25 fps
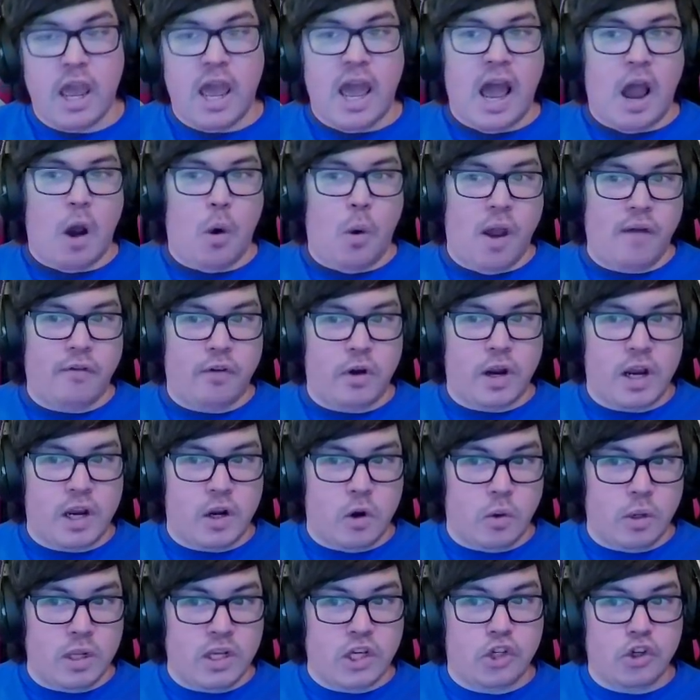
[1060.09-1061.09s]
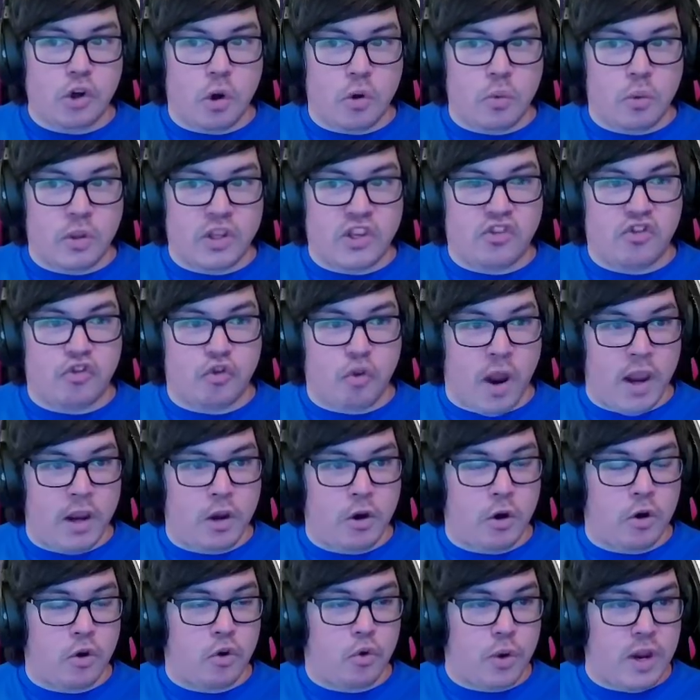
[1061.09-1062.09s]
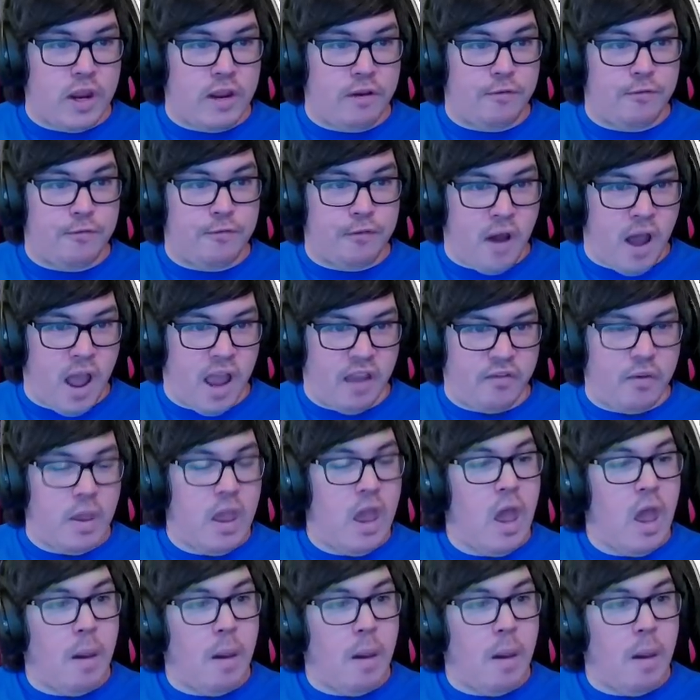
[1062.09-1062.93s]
However, it only showed with Striker Green 5.